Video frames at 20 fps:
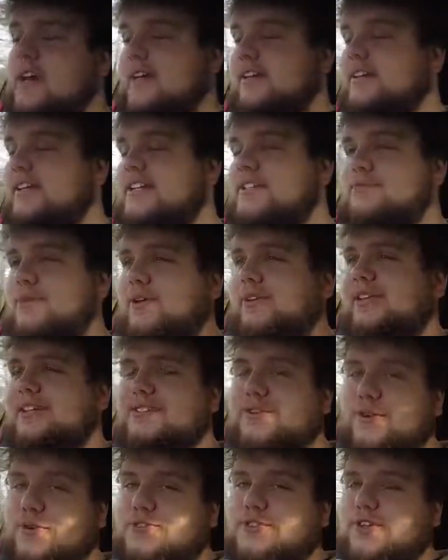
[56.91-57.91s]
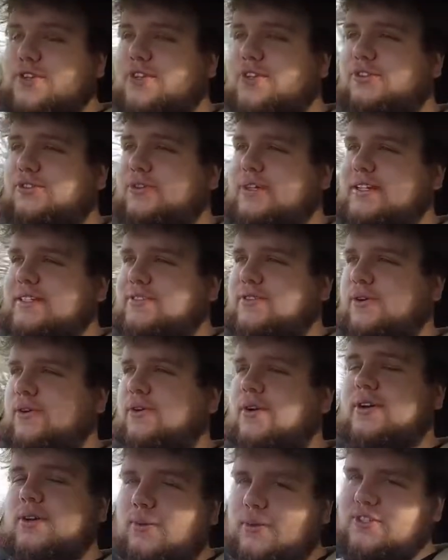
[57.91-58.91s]
This model is also the
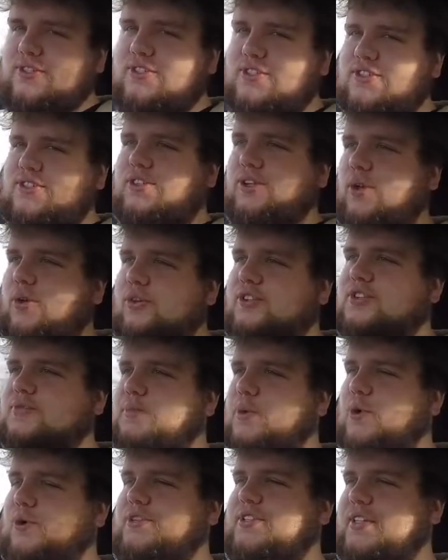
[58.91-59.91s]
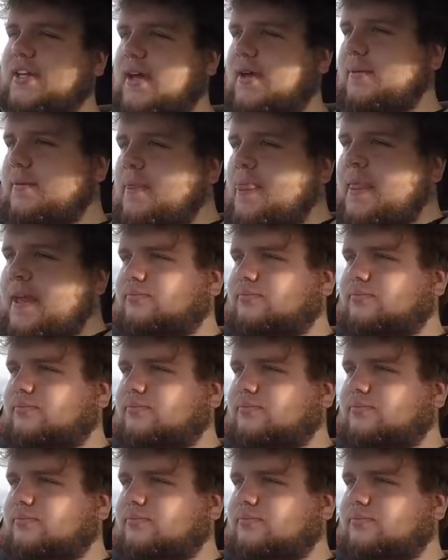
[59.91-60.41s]
3-door, which just looks sportier.